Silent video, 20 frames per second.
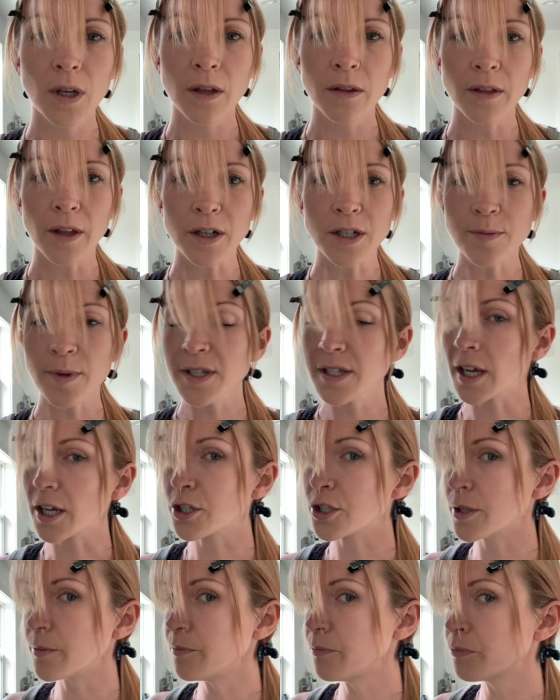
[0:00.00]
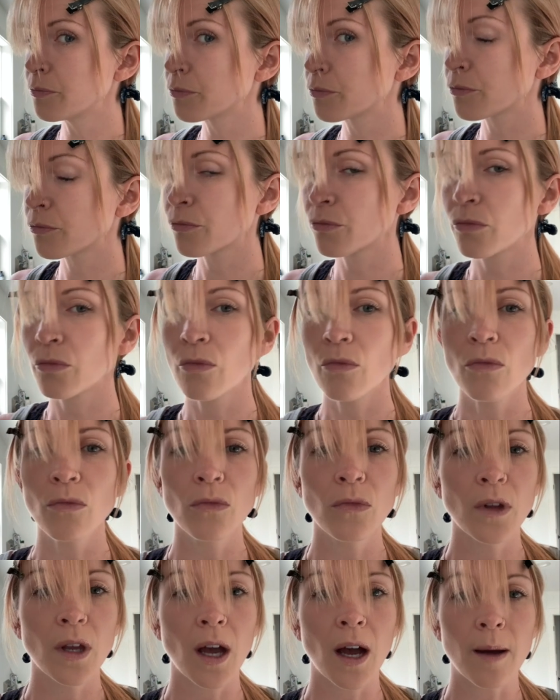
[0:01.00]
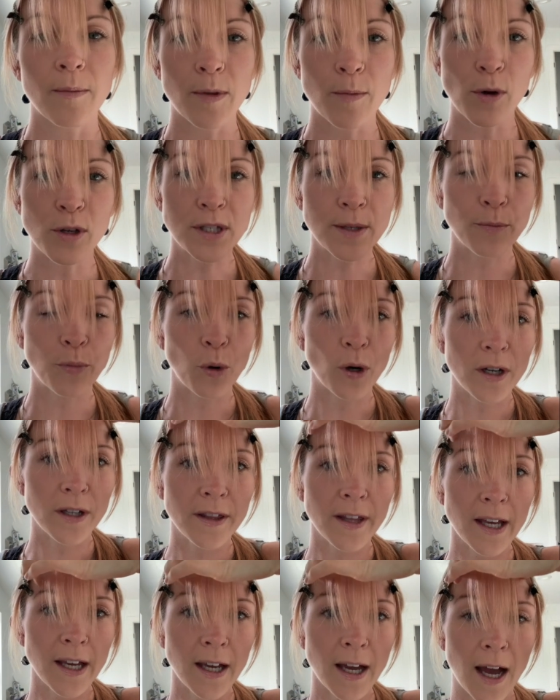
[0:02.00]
there's my section. The most important thing,